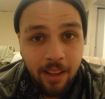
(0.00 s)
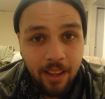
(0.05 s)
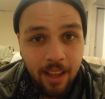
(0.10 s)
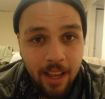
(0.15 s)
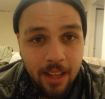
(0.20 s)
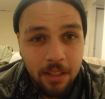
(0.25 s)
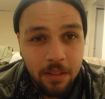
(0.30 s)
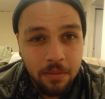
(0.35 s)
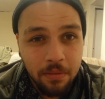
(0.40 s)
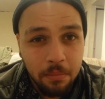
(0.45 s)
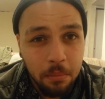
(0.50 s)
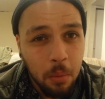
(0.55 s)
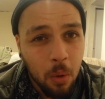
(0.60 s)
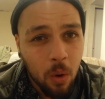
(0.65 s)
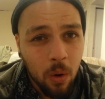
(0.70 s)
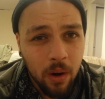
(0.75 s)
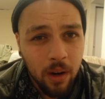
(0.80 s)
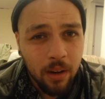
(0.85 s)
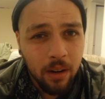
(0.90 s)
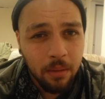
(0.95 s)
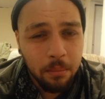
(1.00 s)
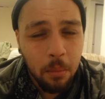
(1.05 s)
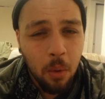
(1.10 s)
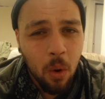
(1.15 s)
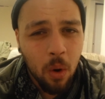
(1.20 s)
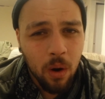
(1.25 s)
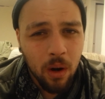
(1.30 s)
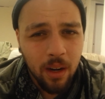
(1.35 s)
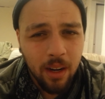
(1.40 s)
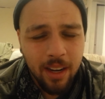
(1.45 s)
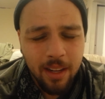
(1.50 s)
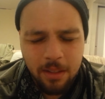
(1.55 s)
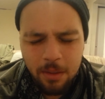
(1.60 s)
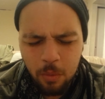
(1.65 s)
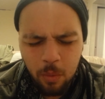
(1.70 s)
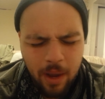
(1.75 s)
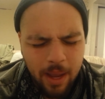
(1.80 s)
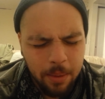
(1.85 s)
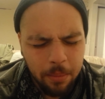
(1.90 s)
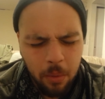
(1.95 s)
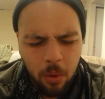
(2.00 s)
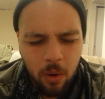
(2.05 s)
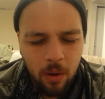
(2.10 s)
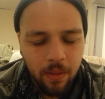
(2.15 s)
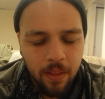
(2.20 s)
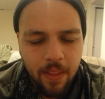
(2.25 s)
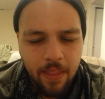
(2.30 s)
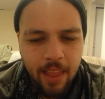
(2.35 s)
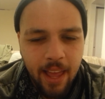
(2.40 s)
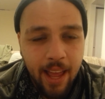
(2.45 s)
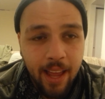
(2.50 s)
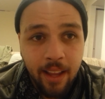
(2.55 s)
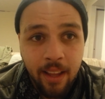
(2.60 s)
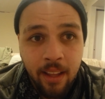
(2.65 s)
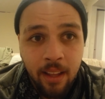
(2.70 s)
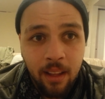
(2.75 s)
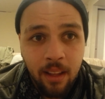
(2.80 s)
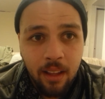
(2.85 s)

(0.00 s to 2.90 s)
it's it's way more than that.